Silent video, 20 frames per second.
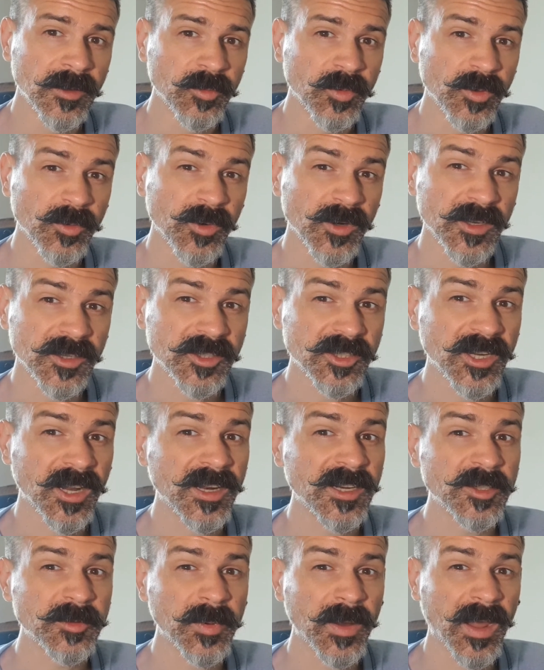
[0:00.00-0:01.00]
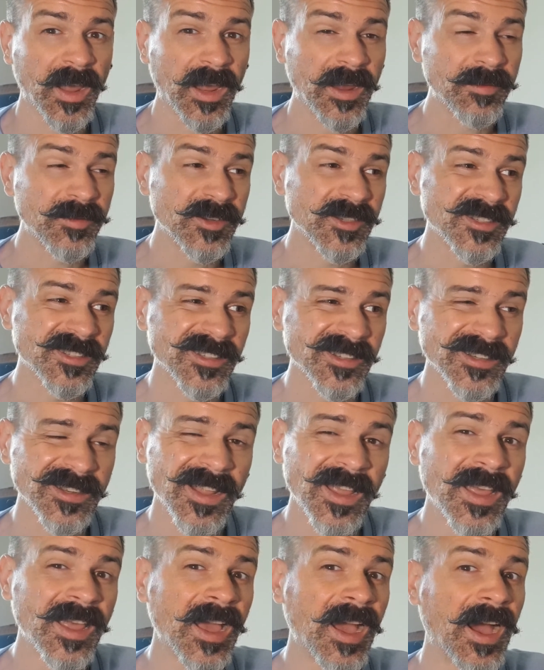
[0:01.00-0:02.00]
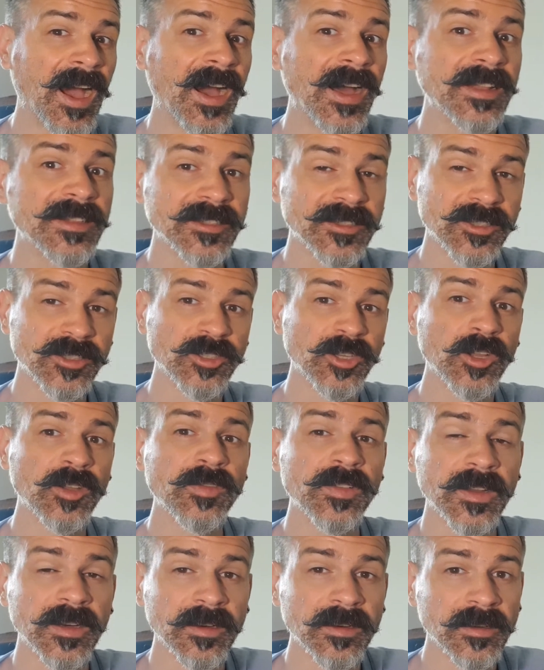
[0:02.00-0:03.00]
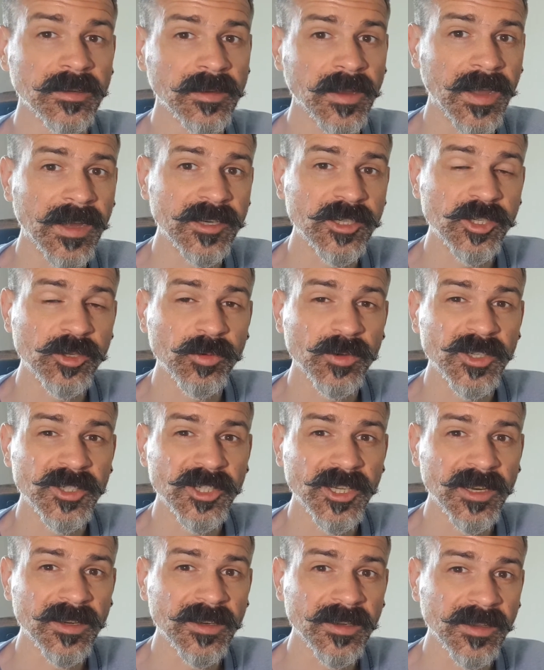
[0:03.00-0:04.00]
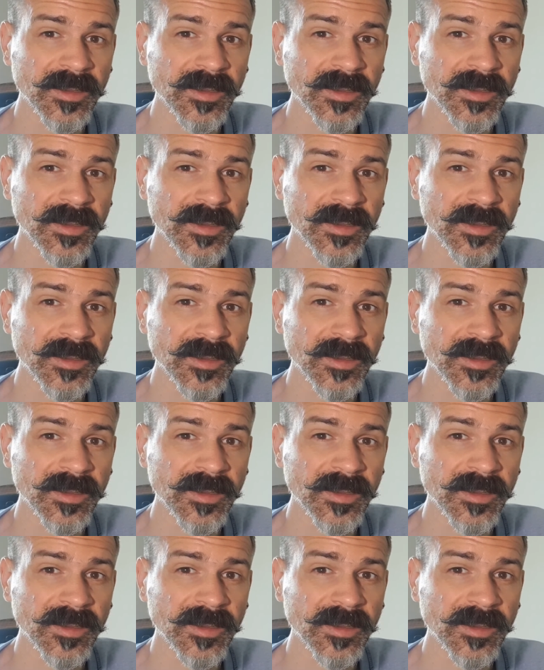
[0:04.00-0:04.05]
We want to change behaviors that aren't serving our new agenda,